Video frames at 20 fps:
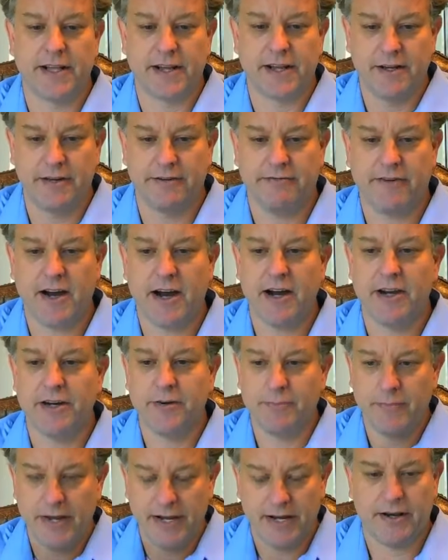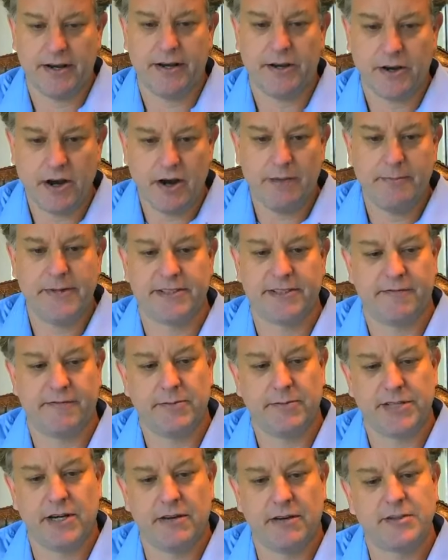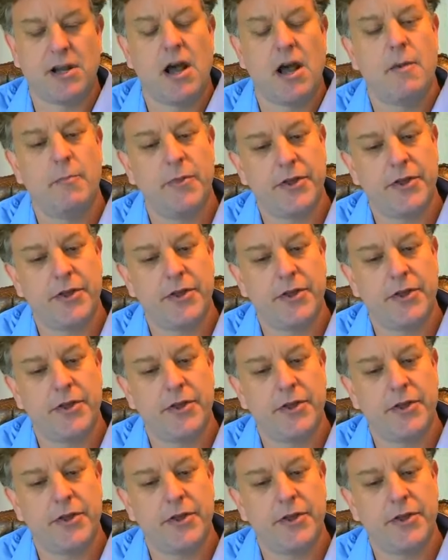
They can divide and make copies of themselves,